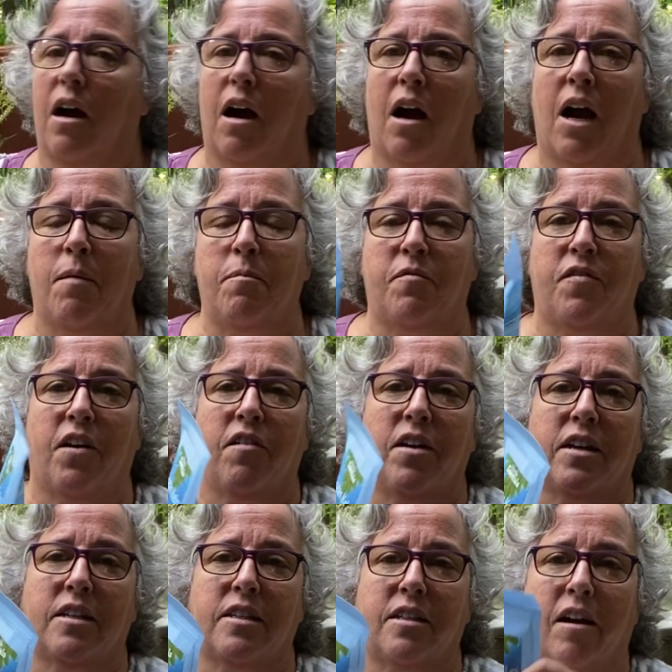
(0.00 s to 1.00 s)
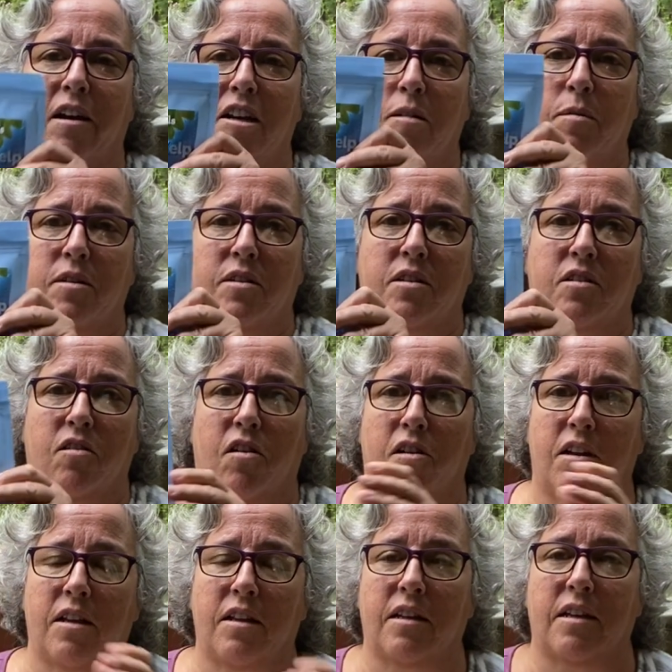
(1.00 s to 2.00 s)
I'm very excited about
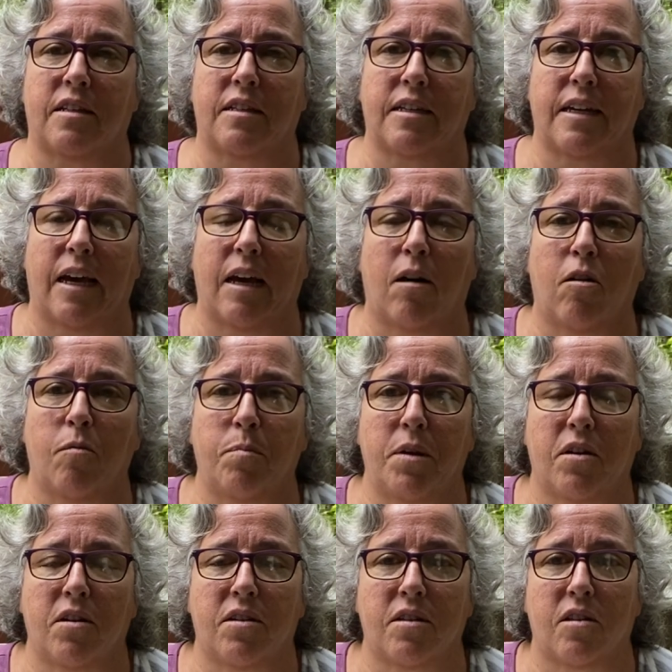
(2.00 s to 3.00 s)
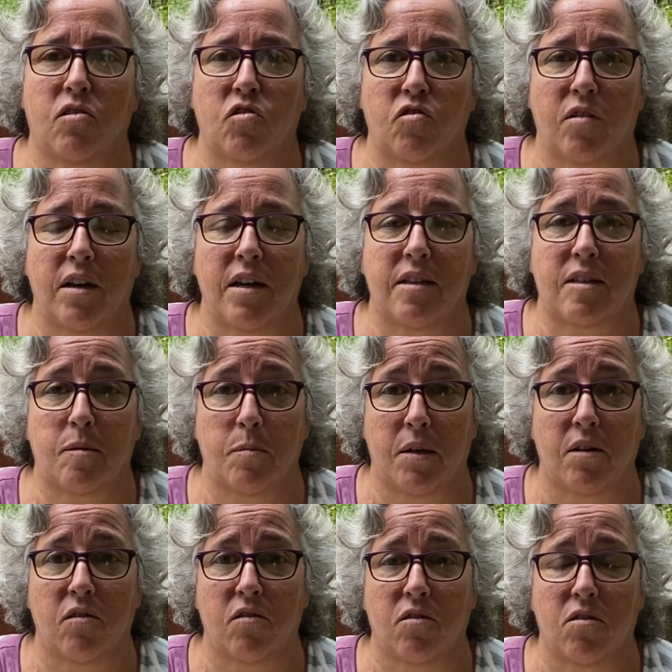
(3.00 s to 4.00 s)
starting this kelp because of the trace
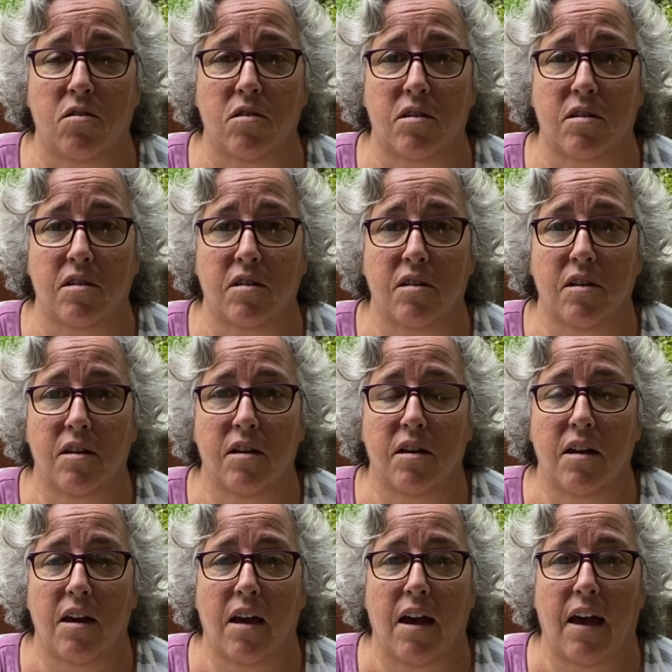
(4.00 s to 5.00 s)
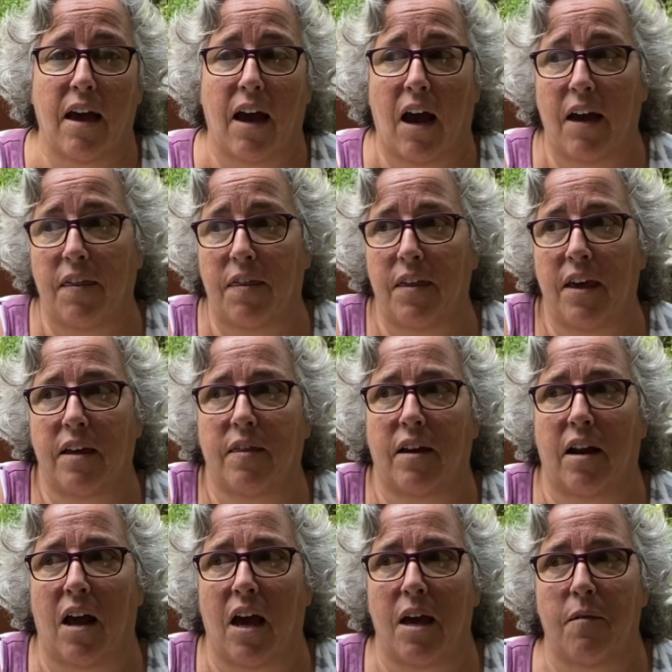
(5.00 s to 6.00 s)
minerals. I think
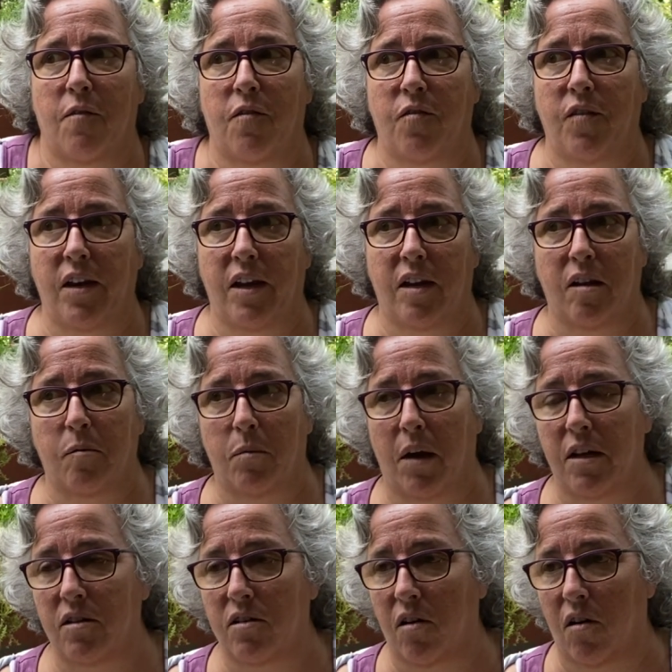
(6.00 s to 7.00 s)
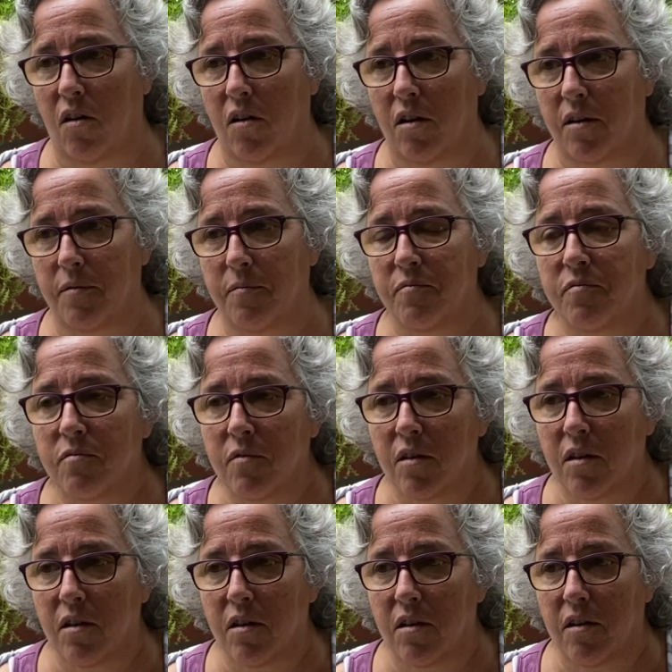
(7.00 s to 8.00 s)
that I am feeding my dog
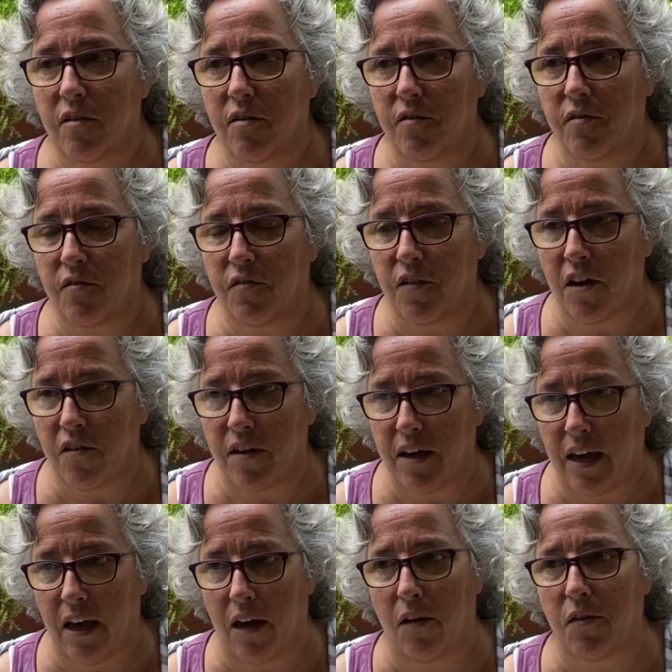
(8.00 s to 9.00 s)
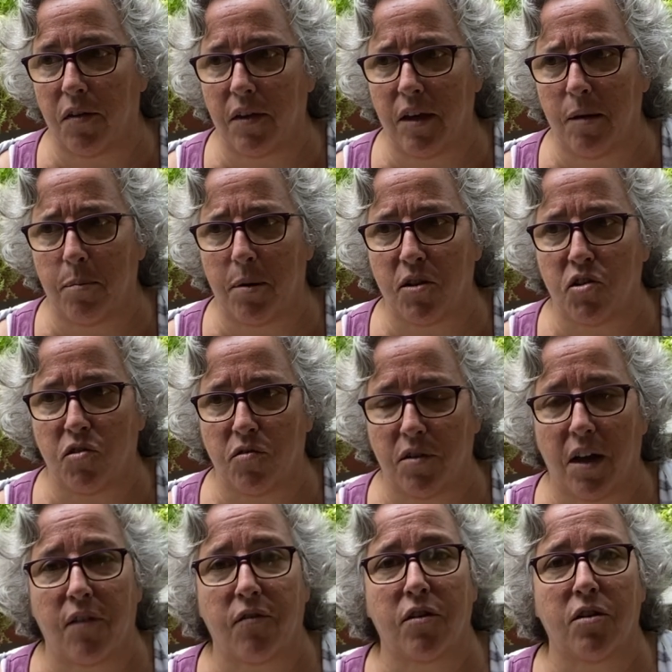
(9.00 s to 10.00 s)
very healthy, but you
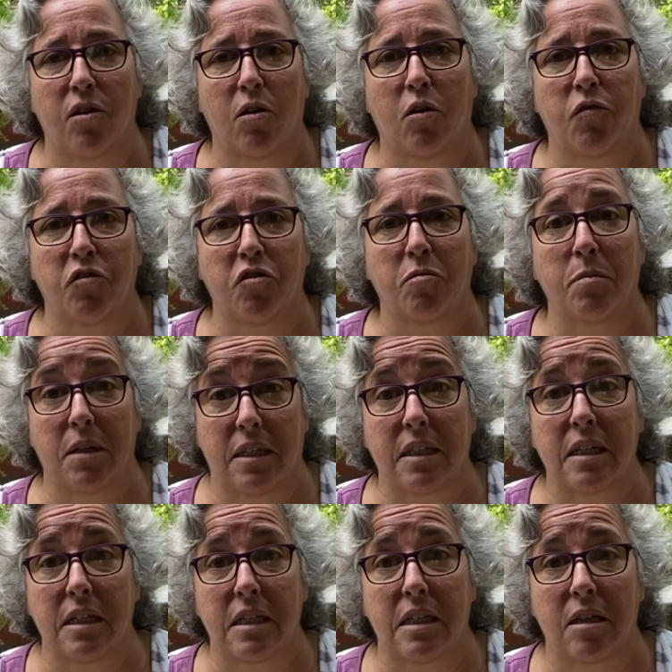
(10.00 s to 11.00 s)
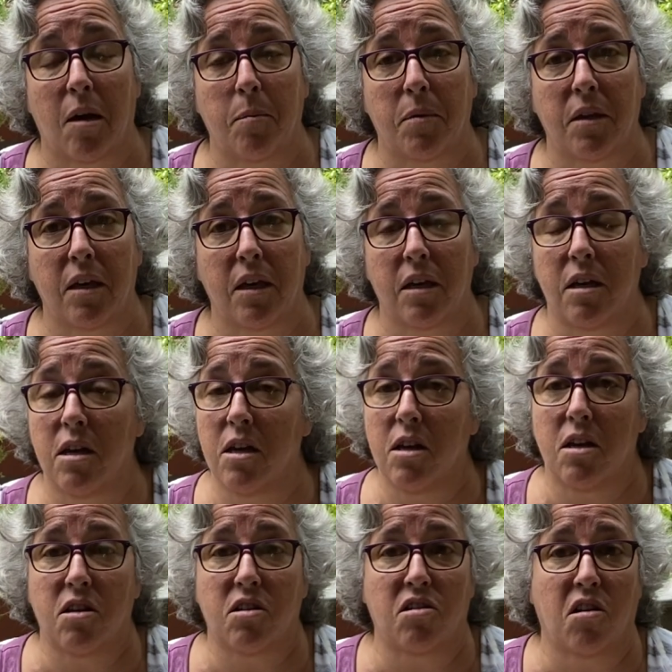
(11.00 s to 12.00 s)
never know if you're missing something.
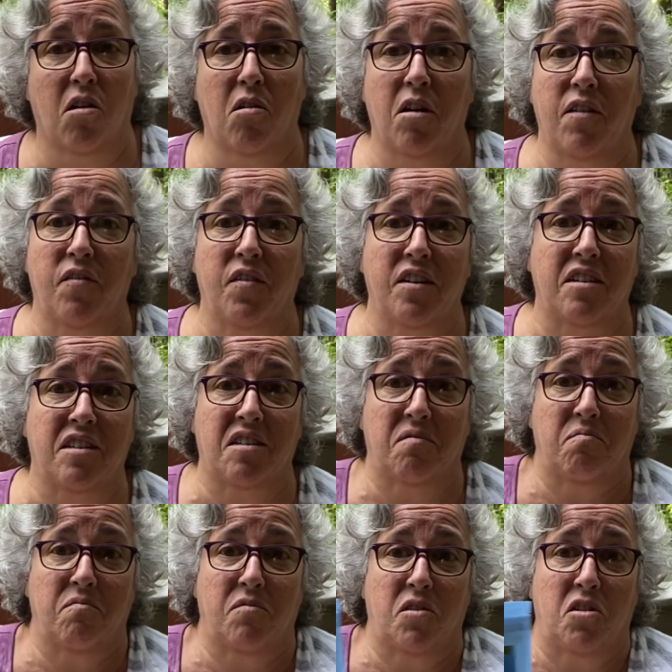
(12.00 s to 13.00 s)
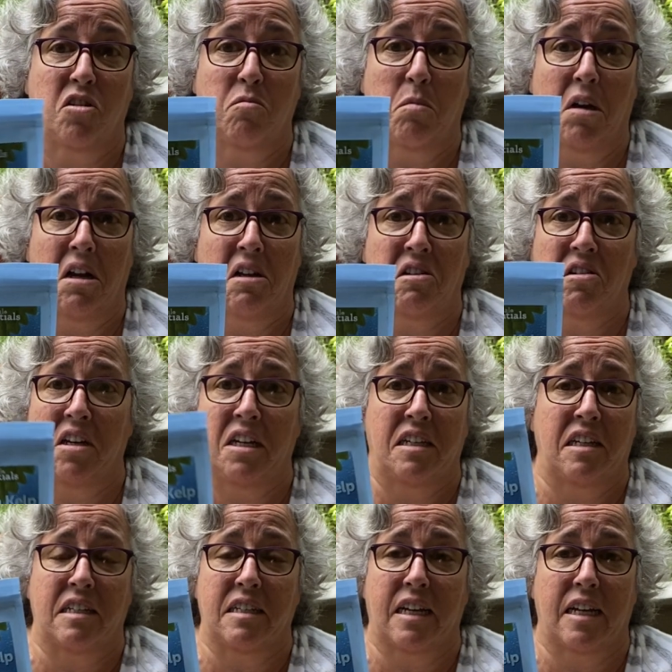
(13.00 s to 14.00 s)
So if it's too much, it
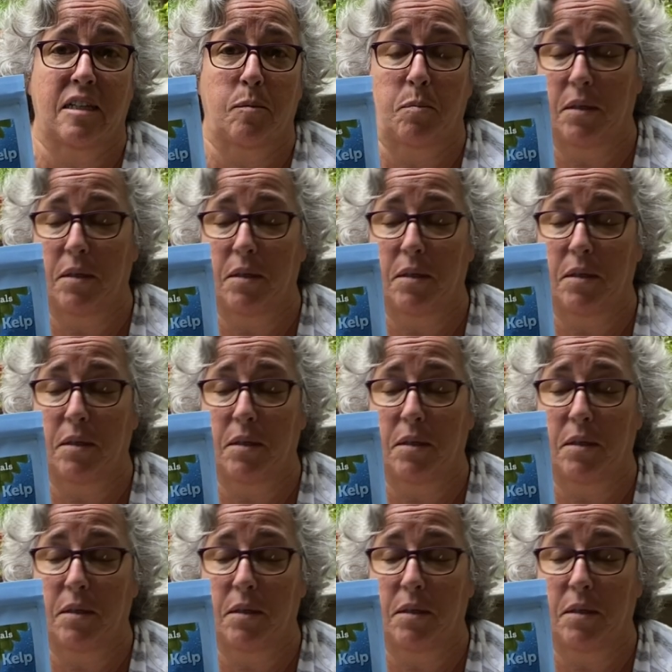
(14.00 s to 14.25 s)
just gets